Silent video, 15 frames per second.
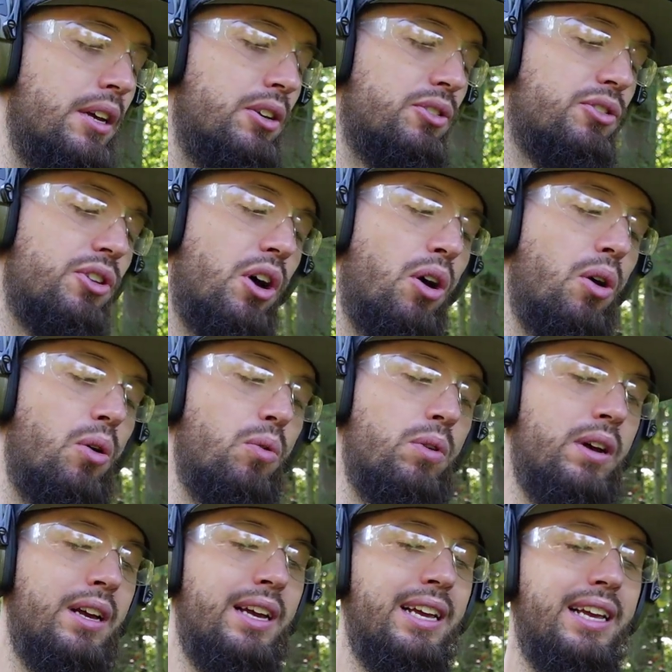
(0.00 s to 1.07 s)
So
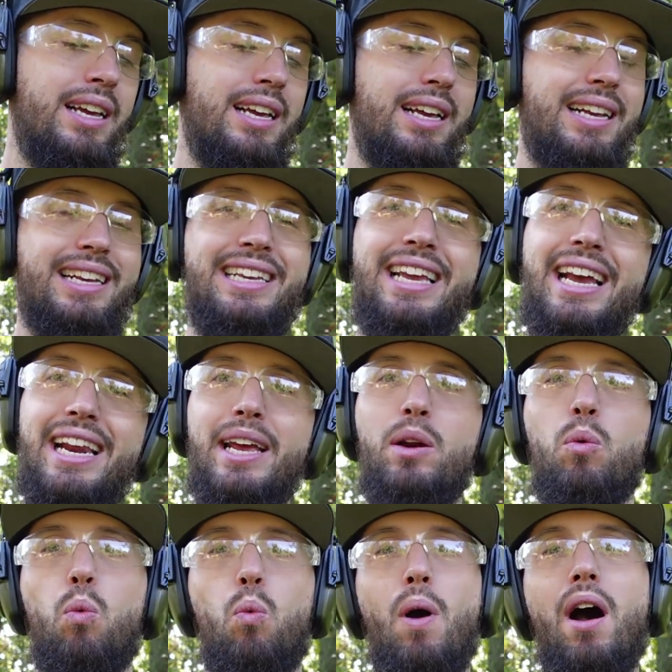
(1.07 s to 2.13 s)
get
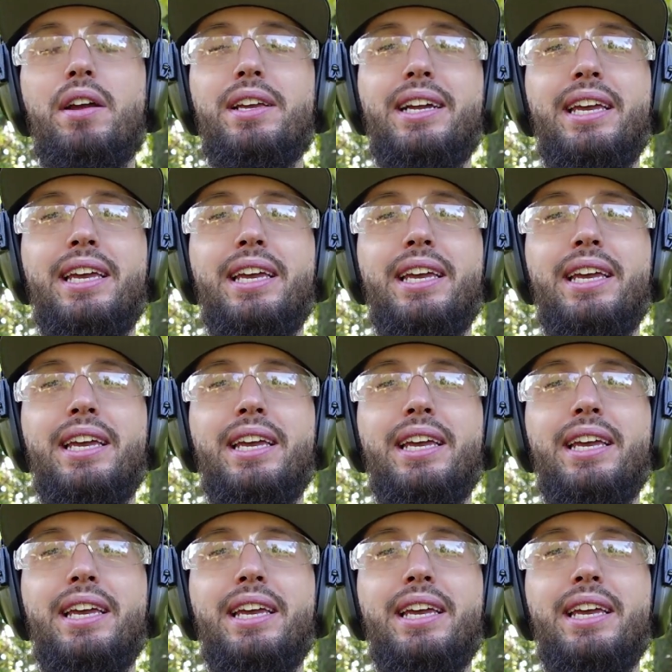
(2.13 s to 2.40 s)
it while you